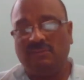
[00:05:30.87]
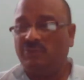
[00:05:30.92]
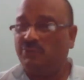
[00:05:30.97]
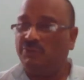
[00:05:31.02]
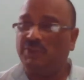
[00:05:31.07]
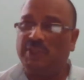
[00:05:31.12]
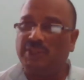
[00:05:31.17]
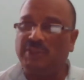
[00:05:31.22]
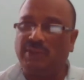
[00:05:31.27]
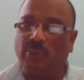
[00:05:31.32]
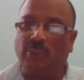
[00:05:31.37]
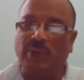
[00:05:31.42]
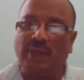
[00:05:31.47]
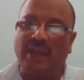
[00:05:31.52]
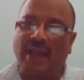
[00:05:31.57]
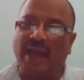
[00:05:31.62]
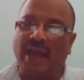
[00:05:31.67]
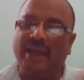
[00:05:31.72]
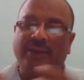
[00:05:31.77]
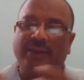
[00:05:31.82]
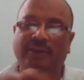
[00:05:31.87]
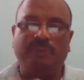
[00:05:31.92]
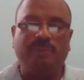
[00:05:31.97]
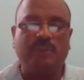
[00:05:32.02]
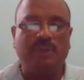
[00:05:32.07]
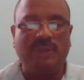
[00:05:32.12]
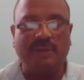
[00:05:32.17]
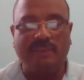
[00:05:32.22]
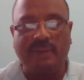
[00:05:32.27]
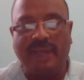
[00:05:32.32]
which is the only kind of
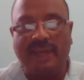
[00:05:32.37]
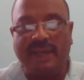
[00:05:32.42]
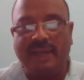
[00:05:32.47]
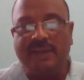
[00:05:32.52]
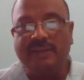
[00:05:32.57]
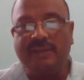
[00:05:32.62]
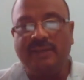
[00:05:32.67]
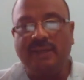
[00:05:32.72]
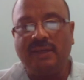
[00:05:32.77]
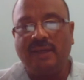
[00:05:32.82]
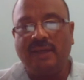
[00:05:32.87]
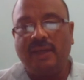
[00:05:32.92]
Muslim elite,